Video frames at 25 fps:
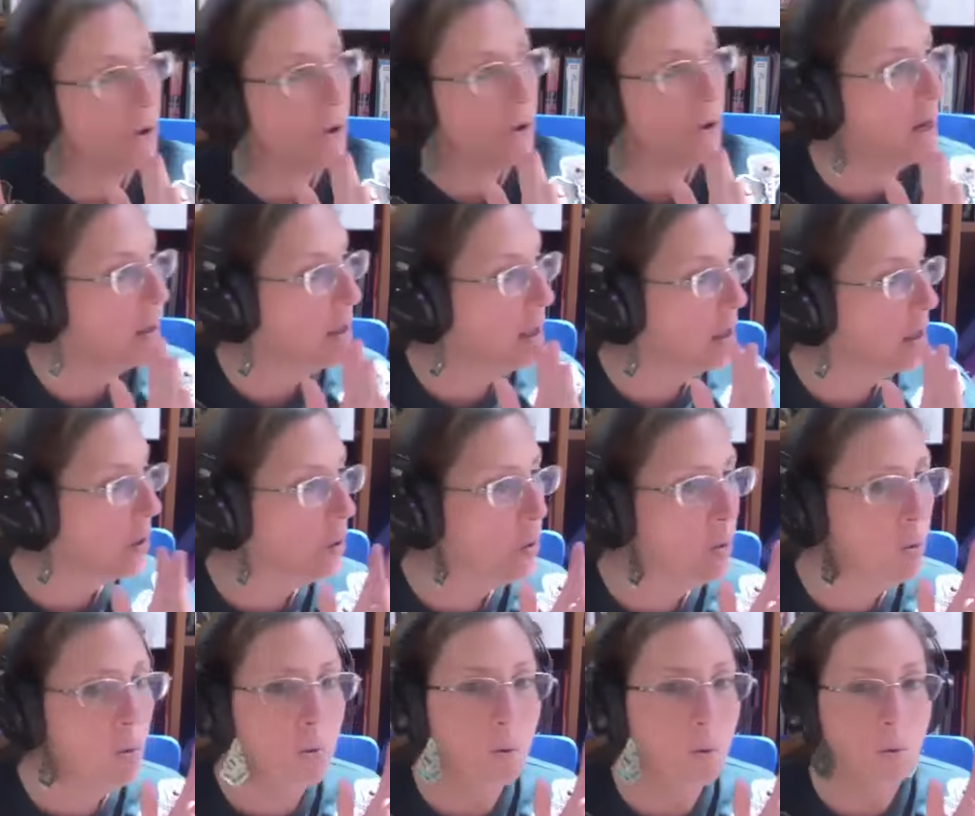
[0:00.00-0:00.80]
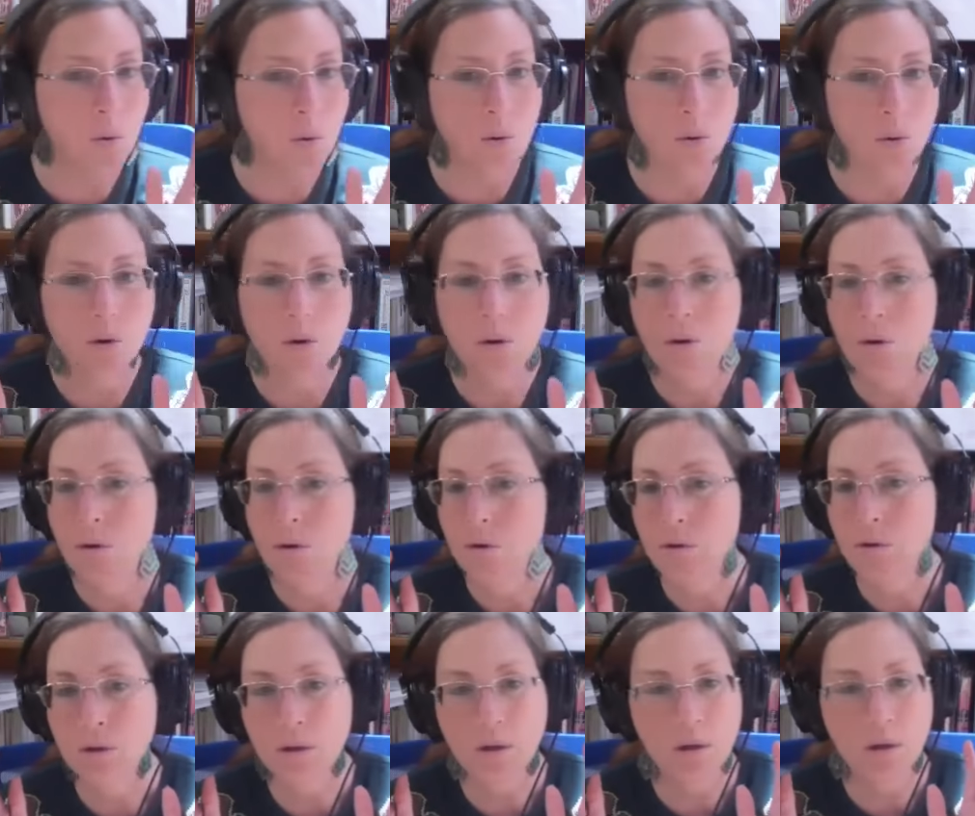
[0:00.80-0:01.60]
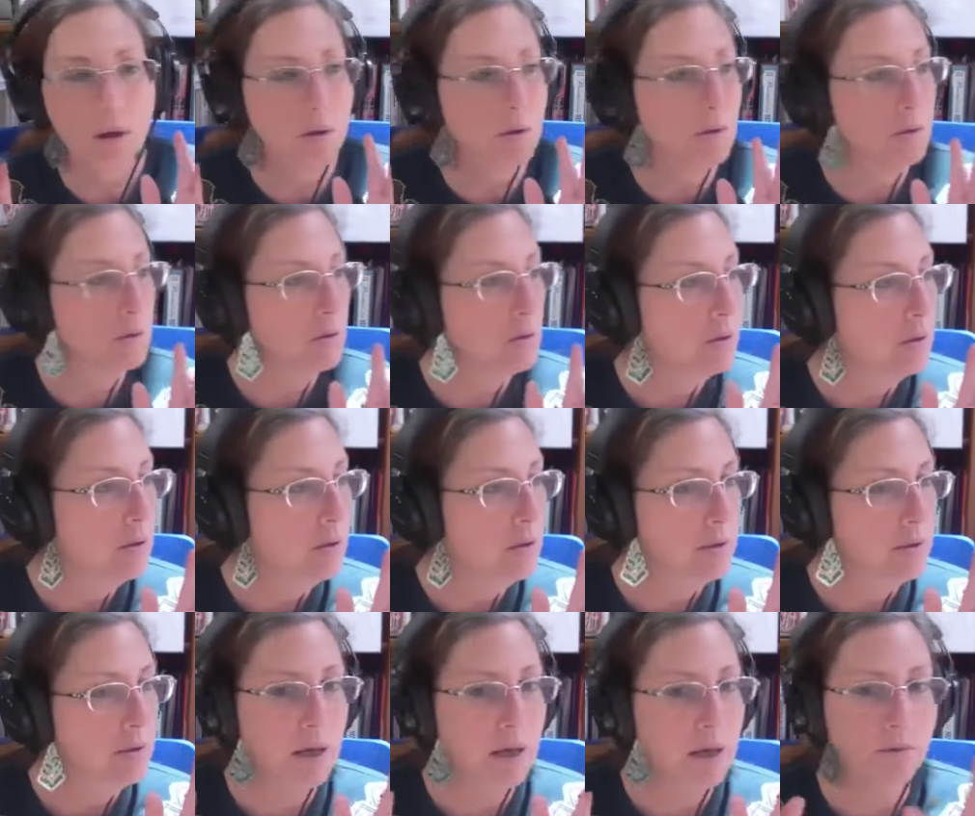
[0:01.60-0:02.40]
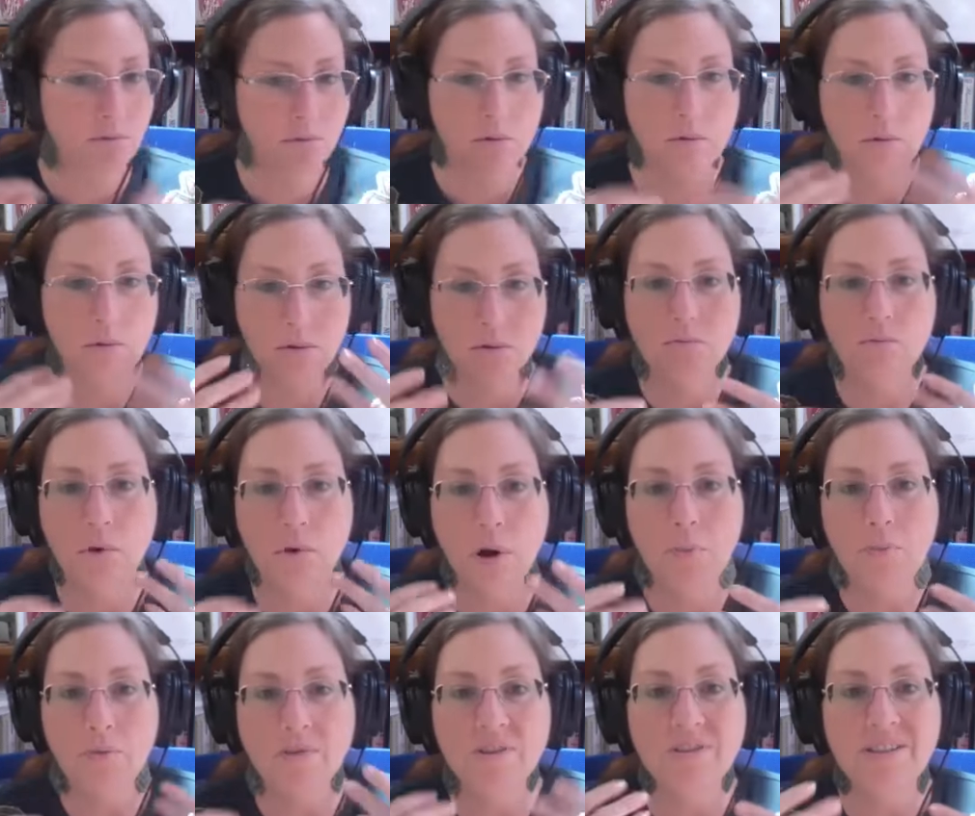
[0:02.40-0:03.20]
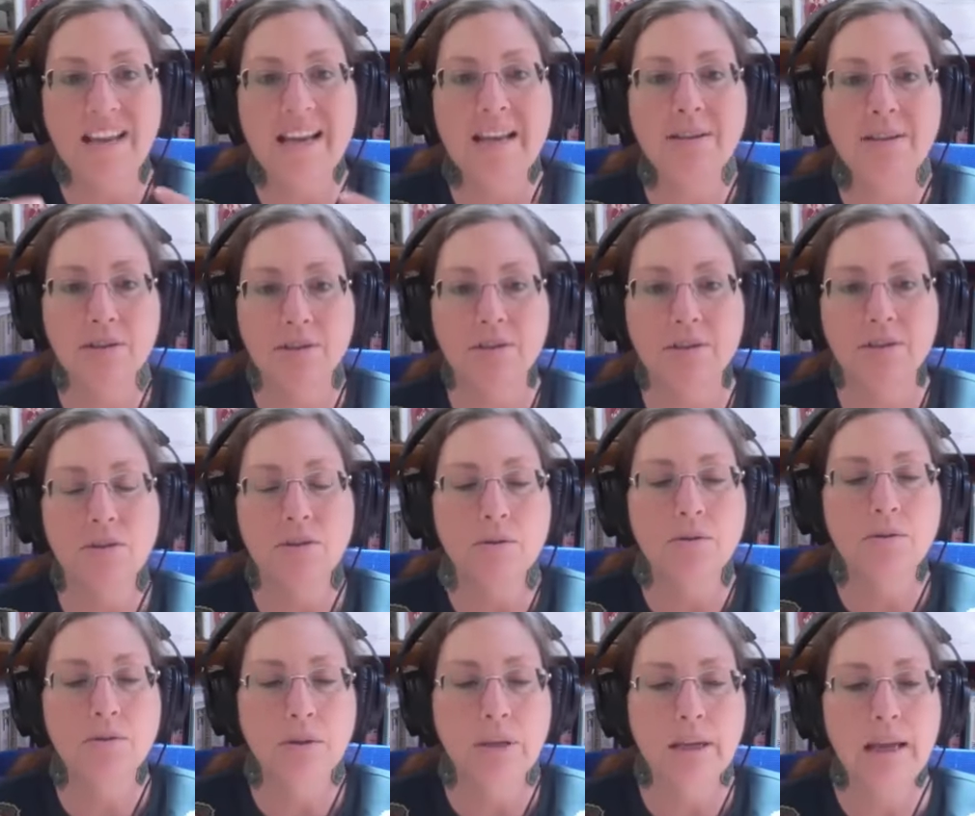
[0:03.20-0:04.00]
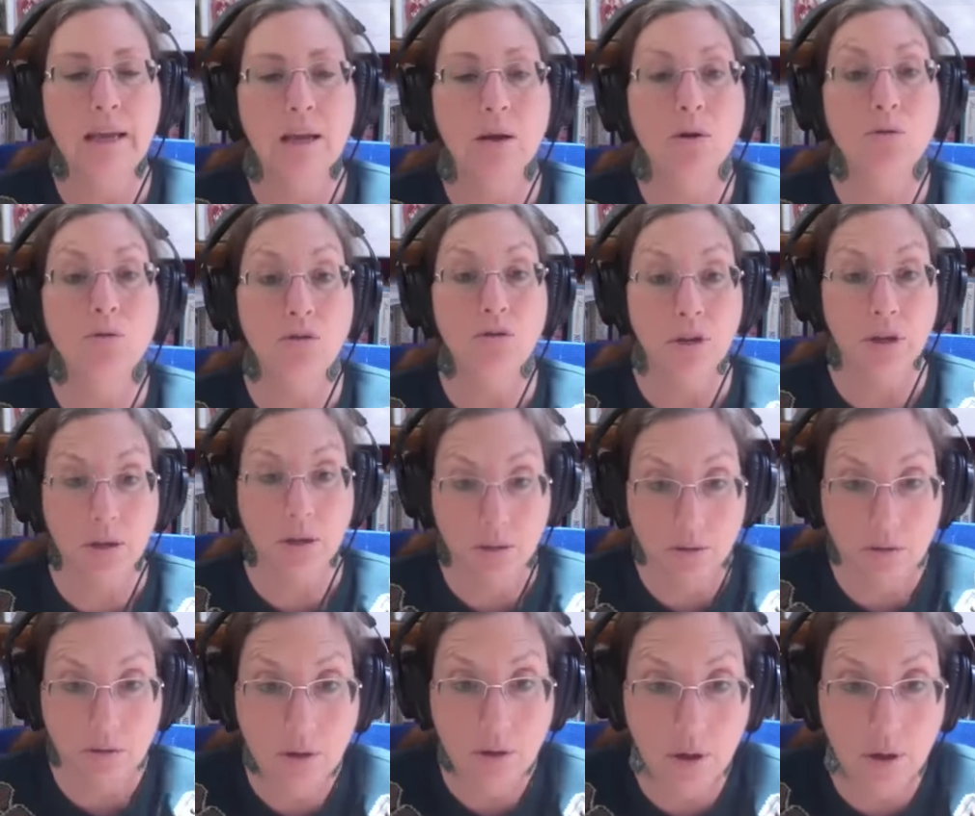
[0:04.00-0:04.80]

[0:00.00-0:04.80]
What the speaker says: eye, like, ooh, you know, that represents the energy, you